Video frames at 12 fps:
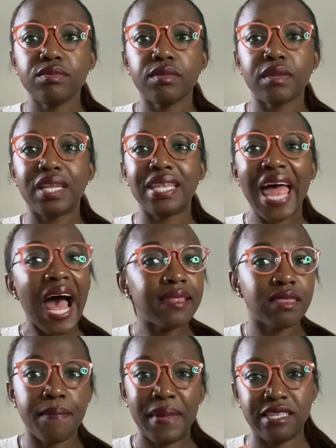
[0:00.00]
not
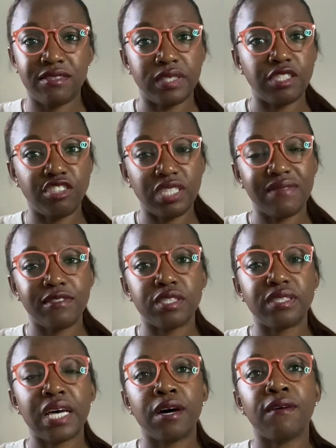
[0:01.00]
the best version of
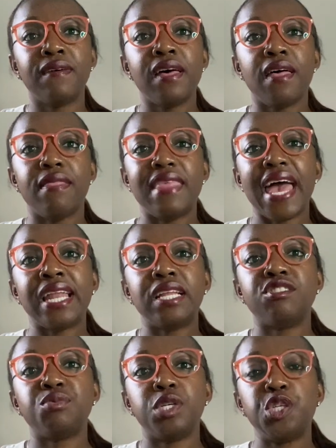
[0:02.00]
yourself, that
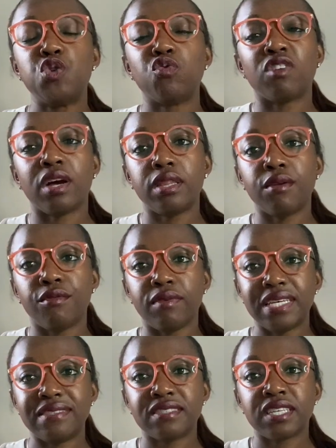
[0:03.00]
is when you run the
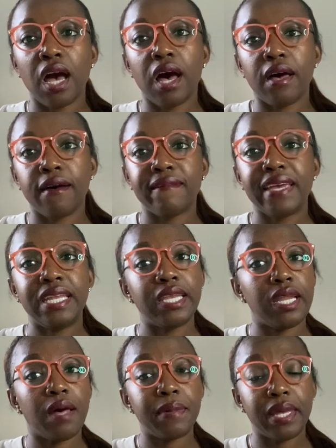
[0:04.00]
risk of ending
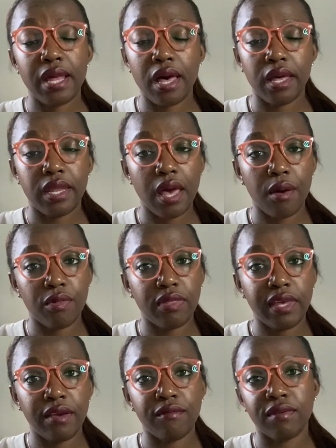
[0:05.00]
up in an
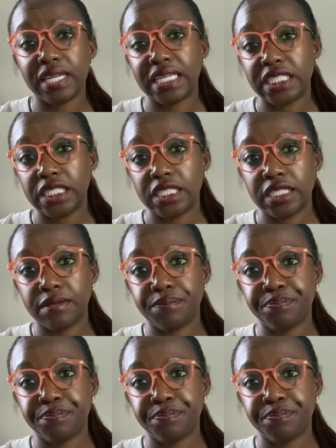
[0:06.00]
unhealthy relationship.